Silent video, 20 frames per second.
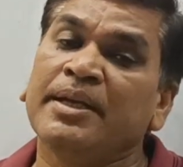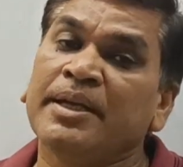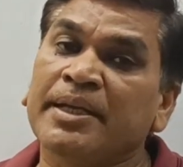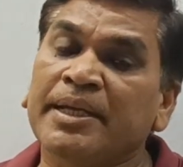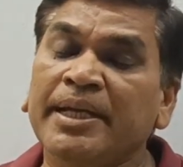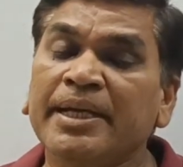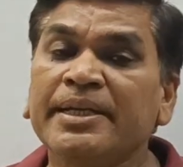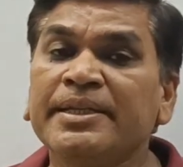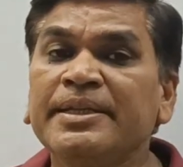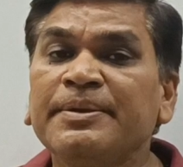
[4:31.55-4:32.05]

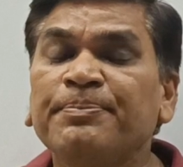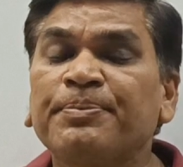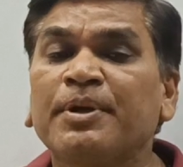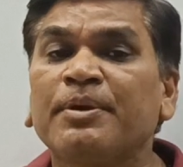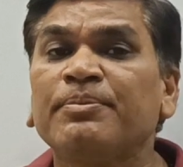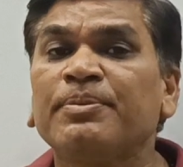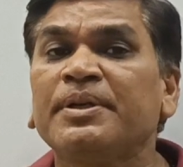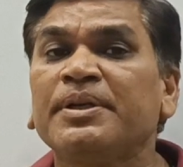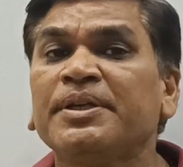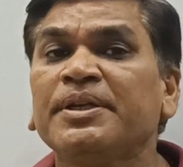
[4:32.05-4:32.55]
get the
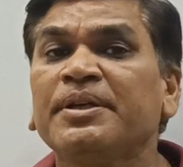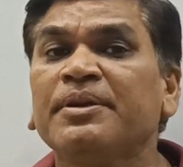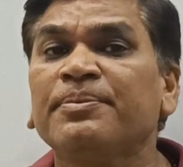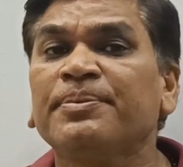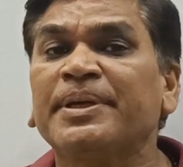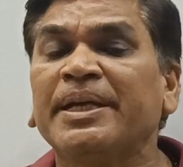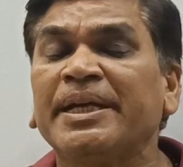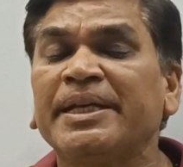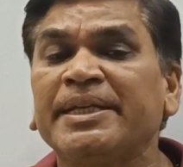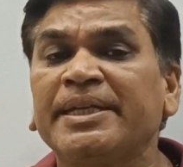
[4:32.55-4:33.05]
probability
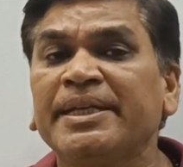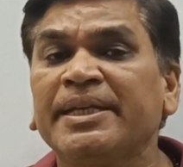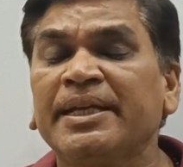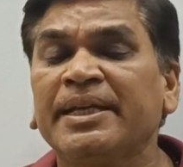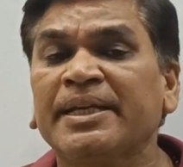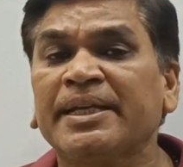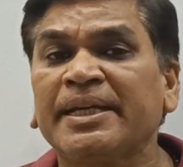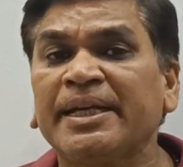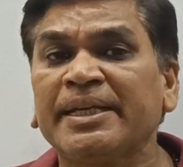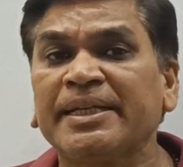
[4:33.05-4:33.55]
of
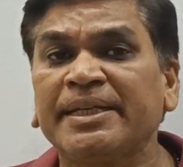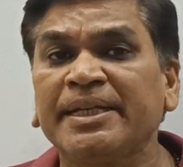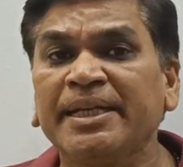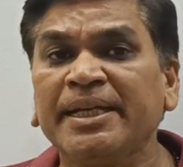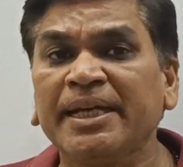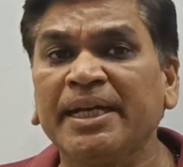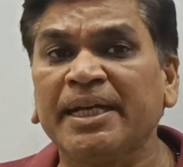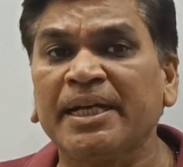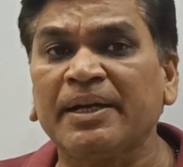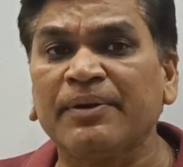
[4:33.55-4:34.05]

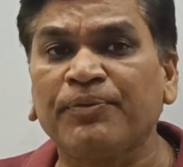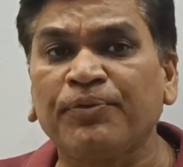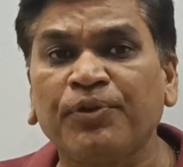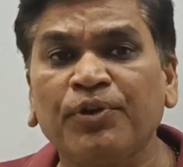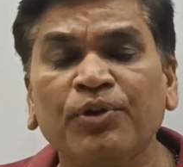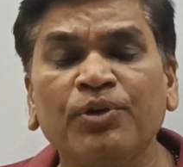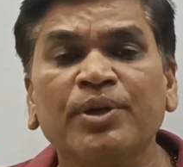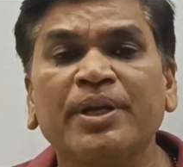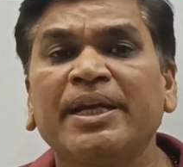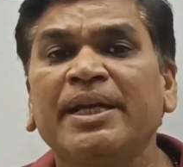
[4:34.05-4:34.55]
getting
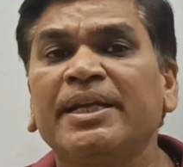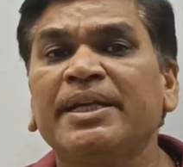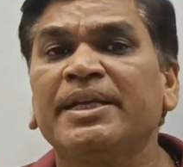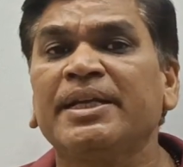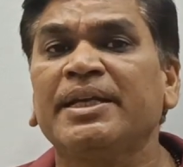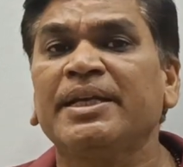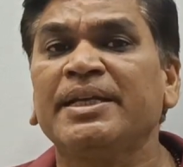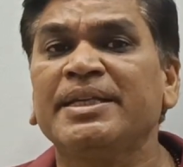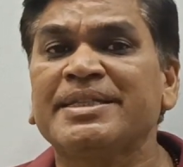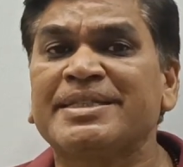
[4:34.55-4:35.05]
4 head
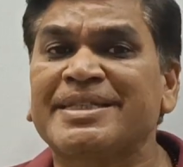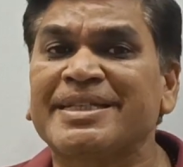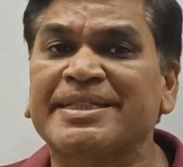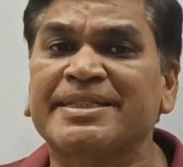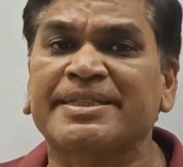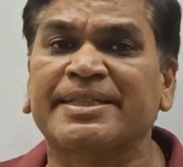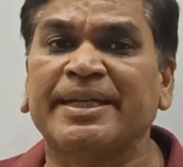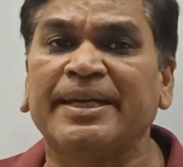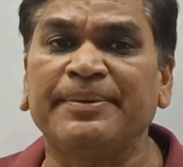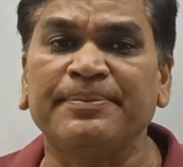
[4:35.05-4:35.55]
in 6
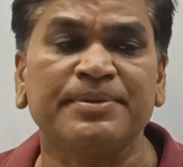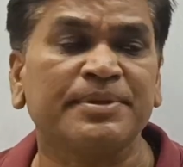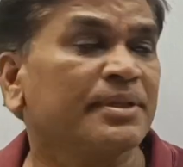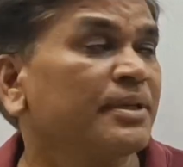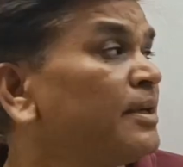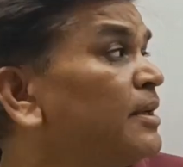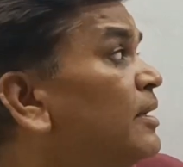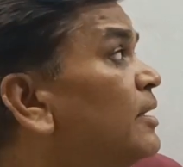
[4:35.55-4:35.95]
times.